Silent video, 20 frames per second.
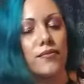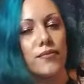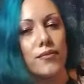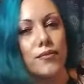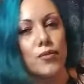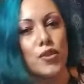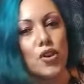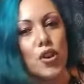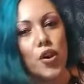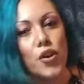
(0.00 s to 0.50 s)

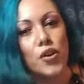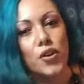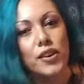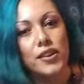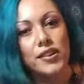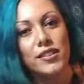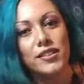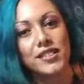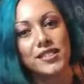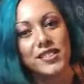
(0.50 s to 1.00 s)

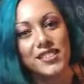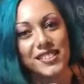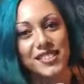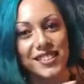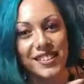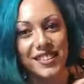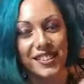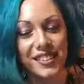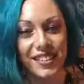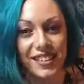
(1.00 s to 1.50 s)
Notice
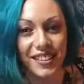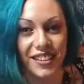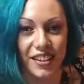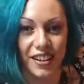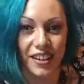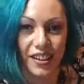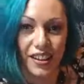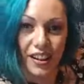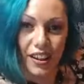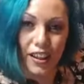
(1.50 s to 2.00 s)

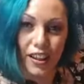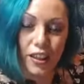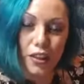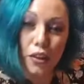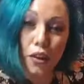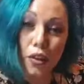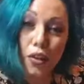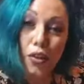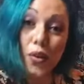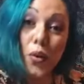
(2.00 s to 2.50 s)

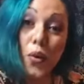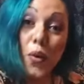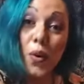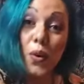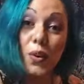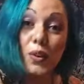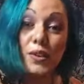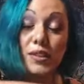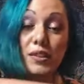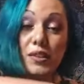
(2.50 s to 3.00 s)
the
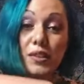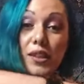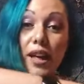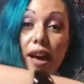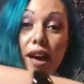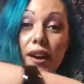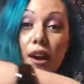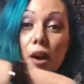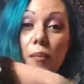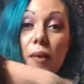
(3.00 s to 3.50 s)
thoughts
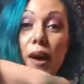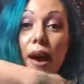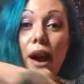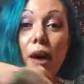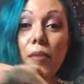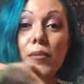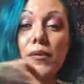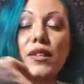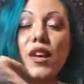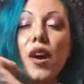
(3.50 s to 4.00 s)
that are
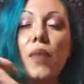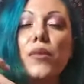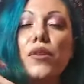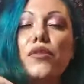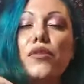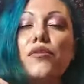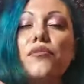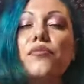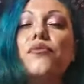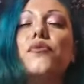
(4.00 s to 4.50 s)
perhaps coming
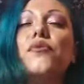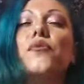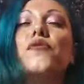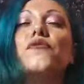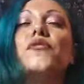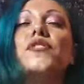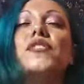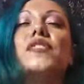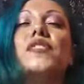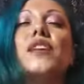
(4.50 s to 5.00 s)
through
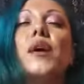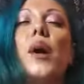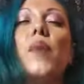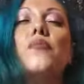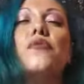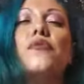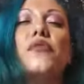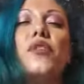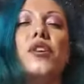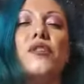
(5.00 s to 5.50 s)
of
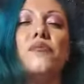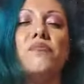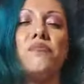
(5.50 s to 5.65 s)
discomfort.